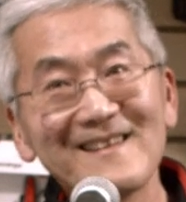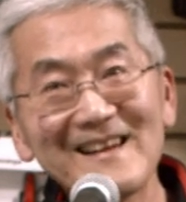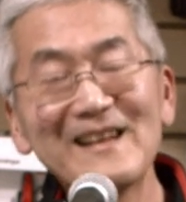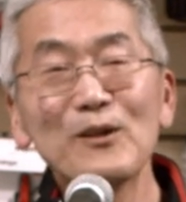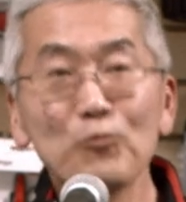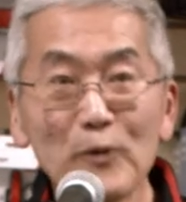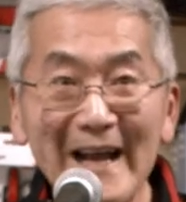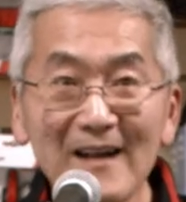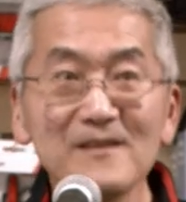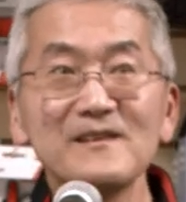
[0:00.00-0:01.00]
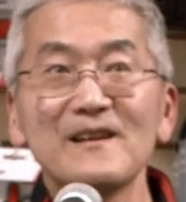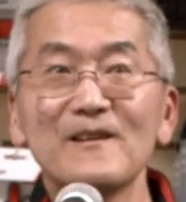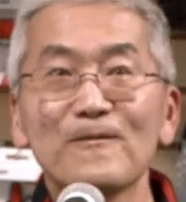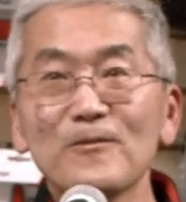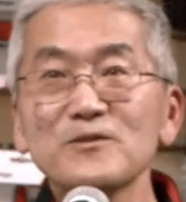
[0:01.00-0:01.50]
in the reality,
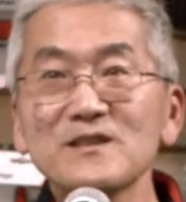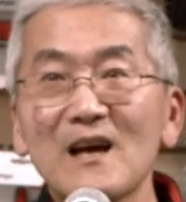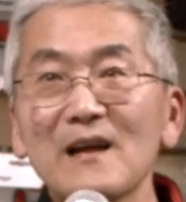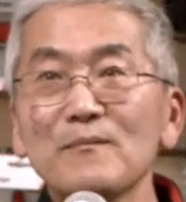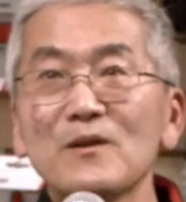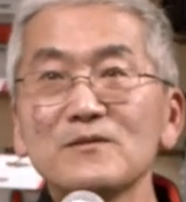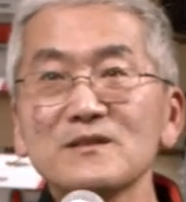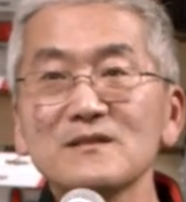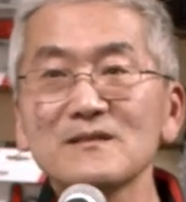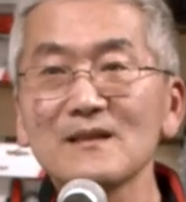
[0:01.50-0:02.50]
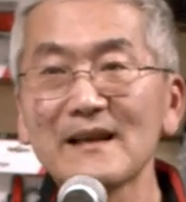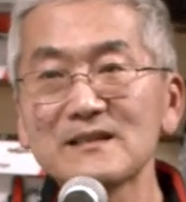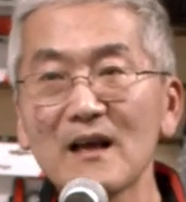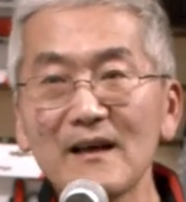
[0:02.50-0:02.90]
the first time there's like